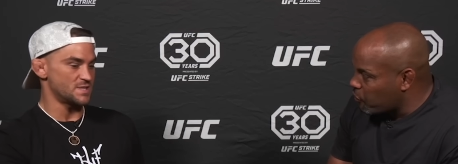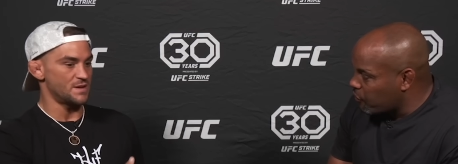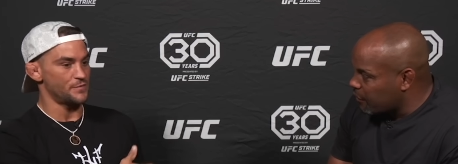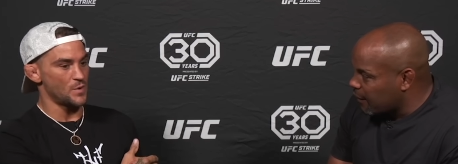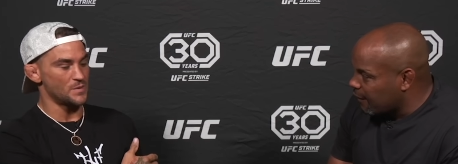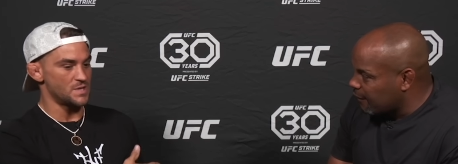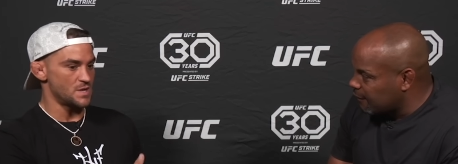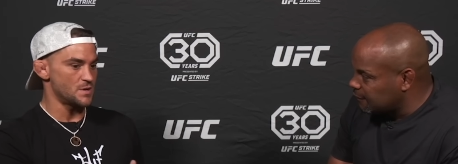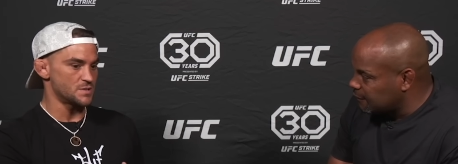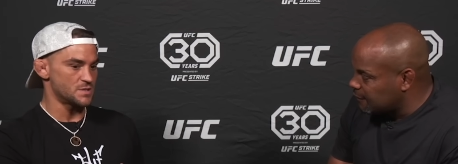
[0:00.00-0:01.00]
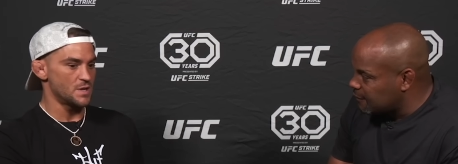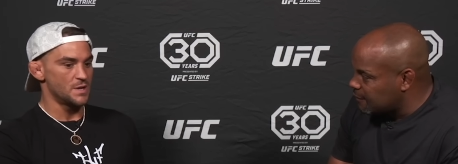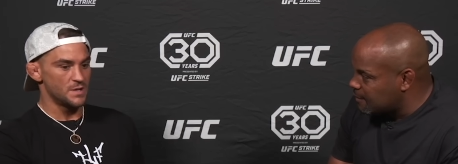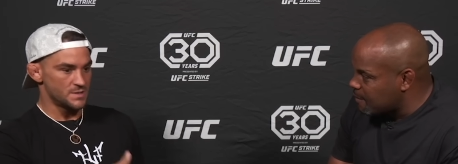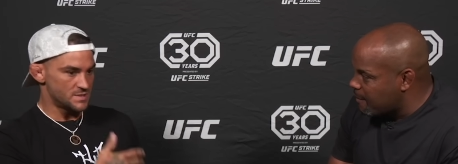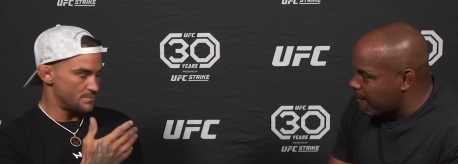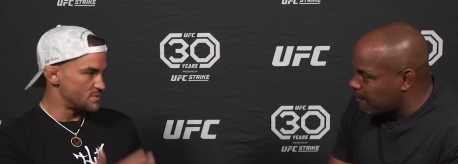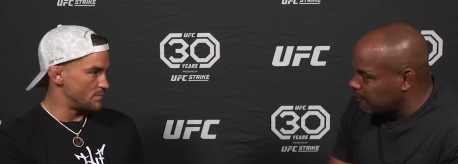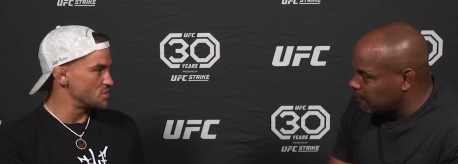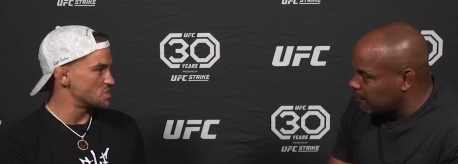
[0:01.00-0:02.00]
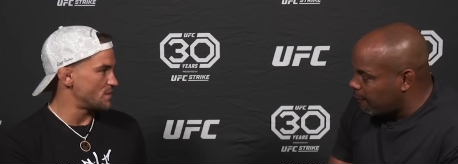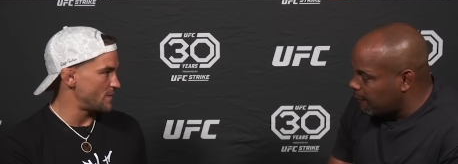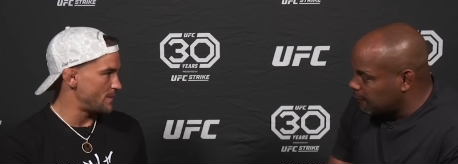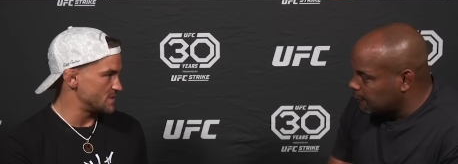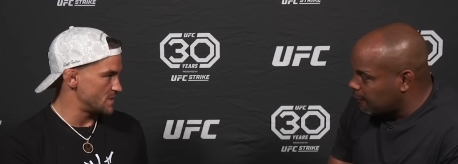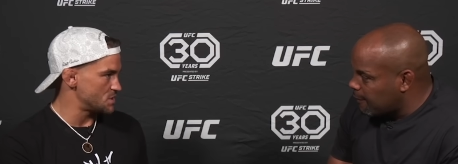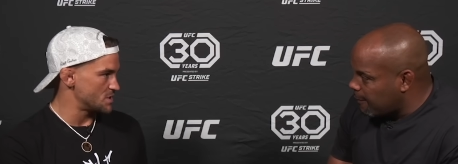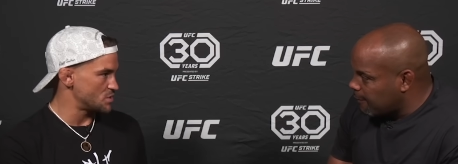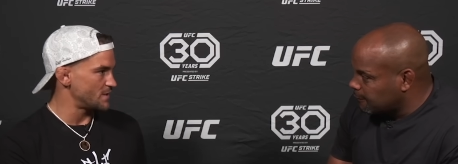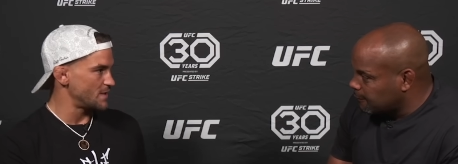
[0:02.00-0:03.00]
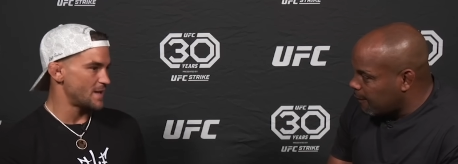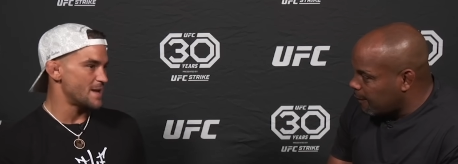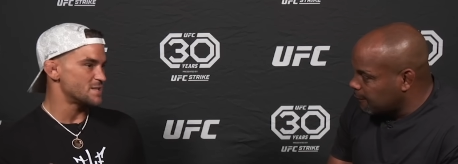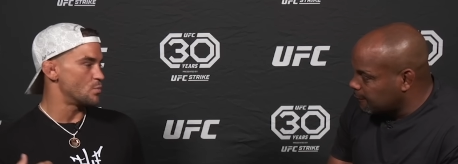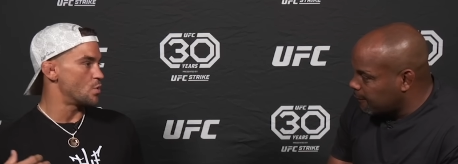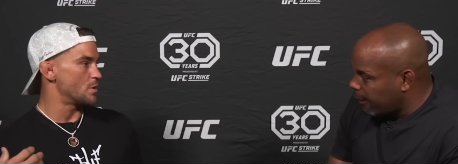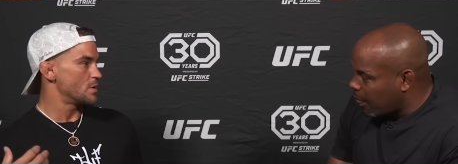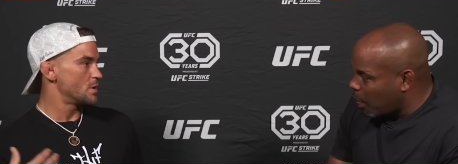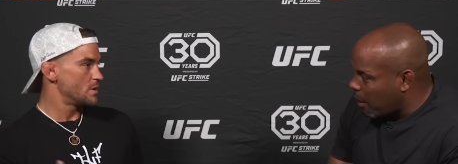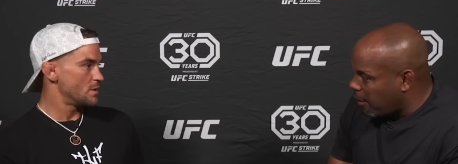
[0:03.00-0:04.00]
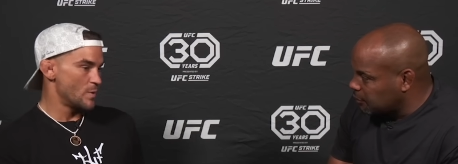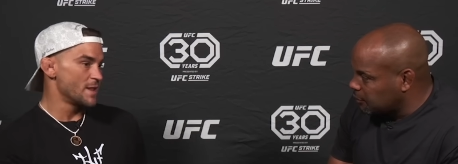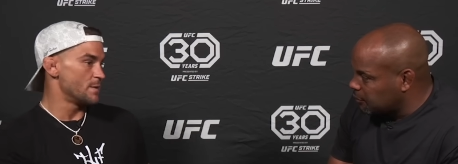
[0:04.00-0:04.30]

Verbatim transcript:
Speaker 1: stuff throughout the years to, to put yourself in that position. So I think that's more winning